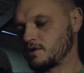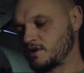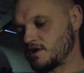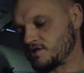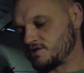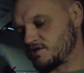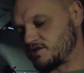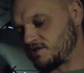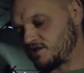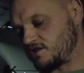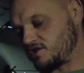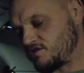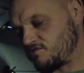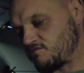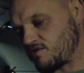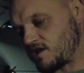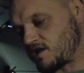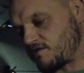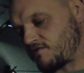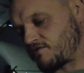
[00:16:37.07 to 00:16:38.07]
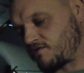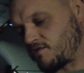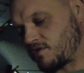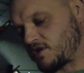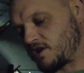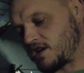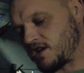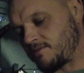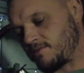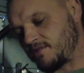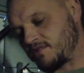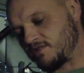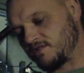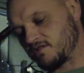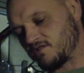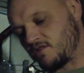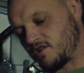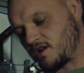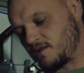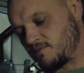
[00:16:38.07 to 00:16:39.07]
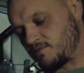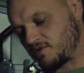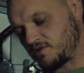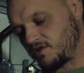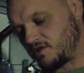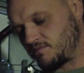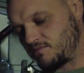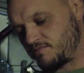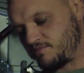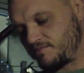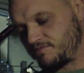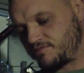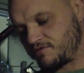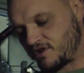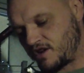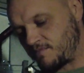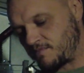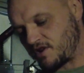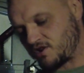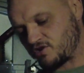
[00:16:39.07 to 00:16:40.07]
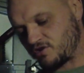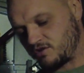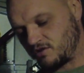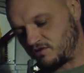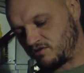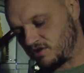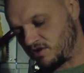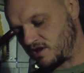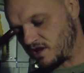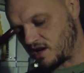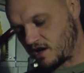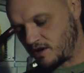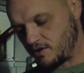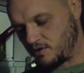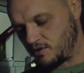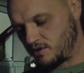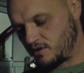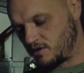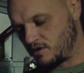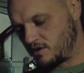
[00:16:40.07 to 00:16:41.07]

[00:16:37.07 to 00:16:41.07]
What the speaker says: As I said, you run it through a couple of times and you're pretty much good to go